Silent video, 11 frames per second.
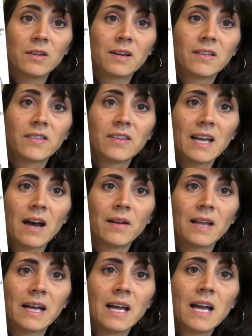You can see how
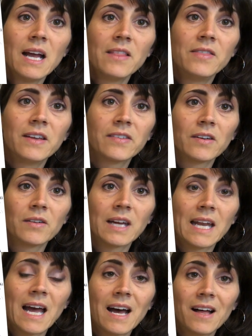like this little
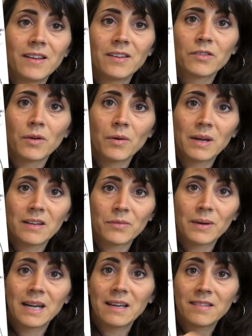canal is growing its
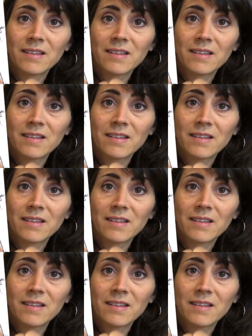rings,